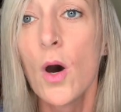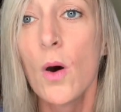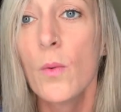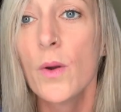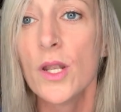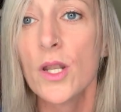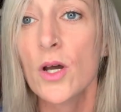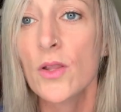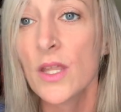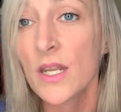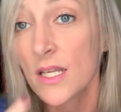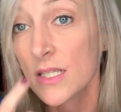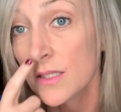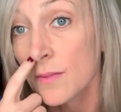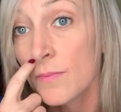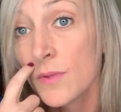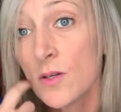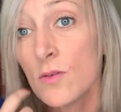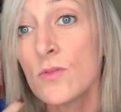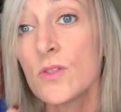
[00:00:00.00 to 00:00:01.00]
We know that his
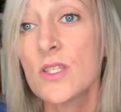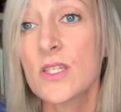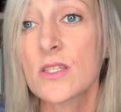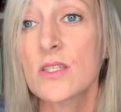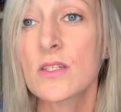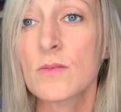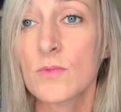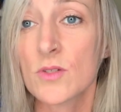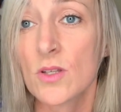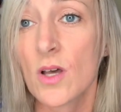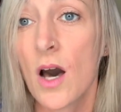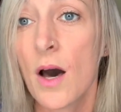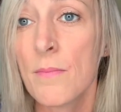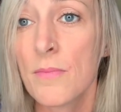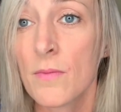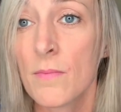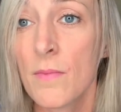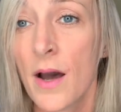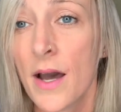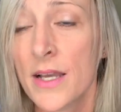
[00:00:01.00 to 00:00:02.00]
immune system was
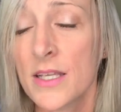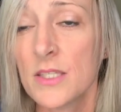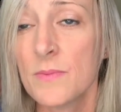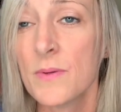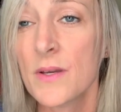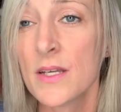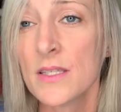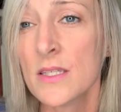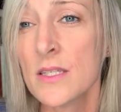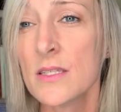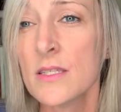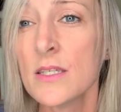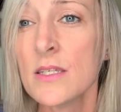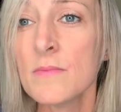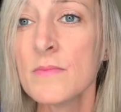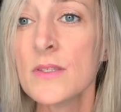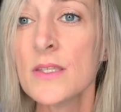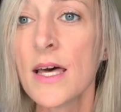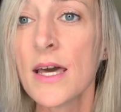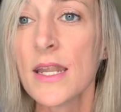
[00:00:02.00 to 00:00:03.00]
compromised because it
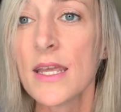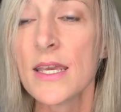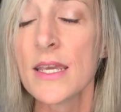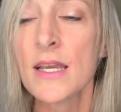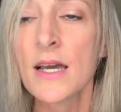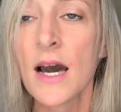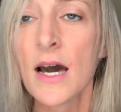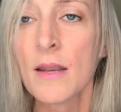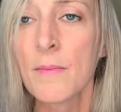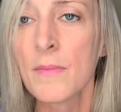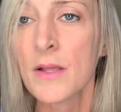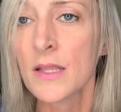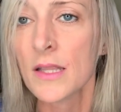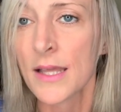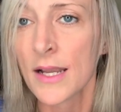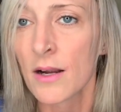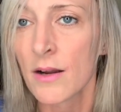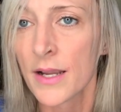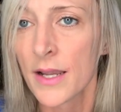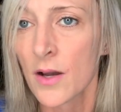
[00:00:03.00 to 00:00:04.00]
seems that he got
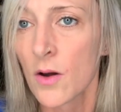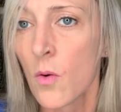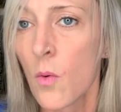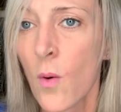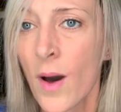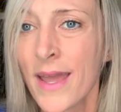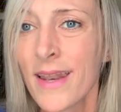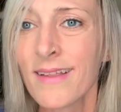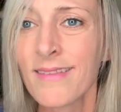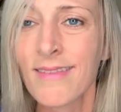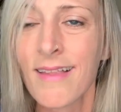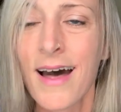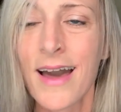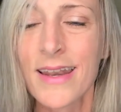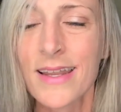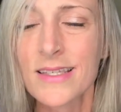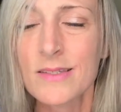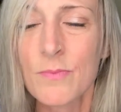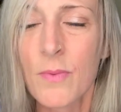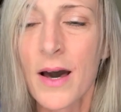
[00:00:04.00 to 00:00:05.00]
malaria quite a lot
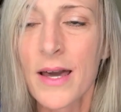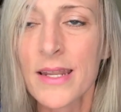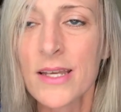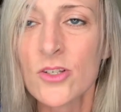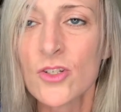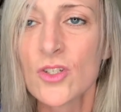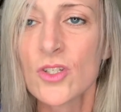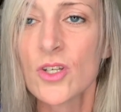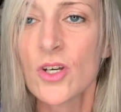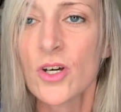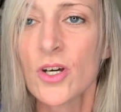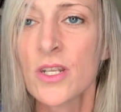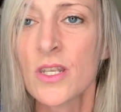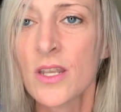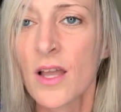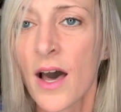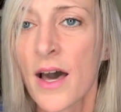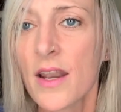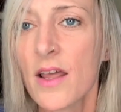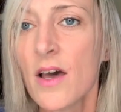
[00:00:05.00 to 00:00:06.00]
and his body just could
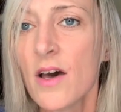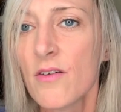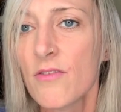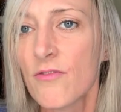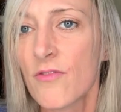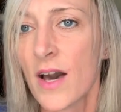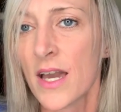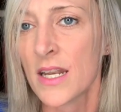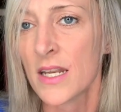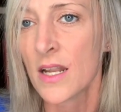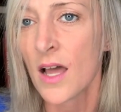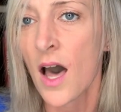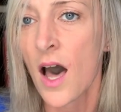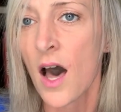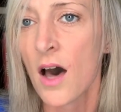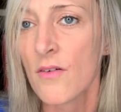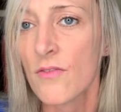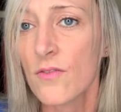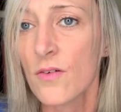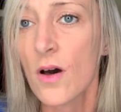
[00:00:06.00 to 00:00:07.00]
not fight it
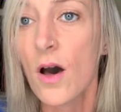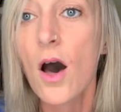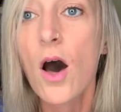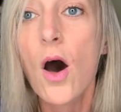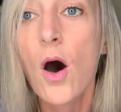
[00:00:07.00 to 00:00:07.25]
off.